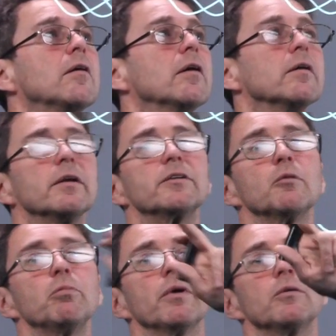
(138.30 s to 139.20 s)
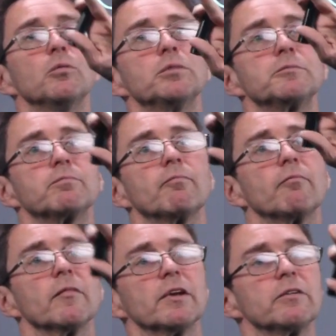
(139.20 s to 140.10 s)
And at some point, oops,
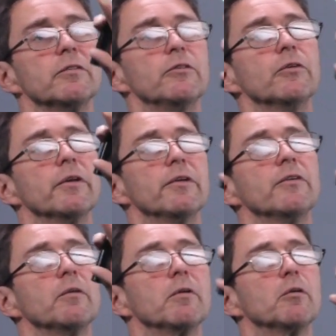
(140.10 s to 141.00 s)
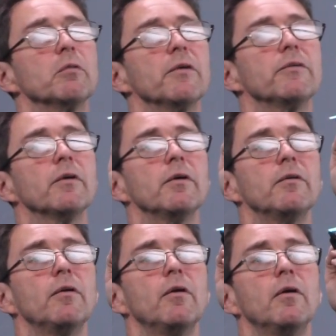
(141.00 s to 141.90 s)
I should have drawn it the same way on both sides.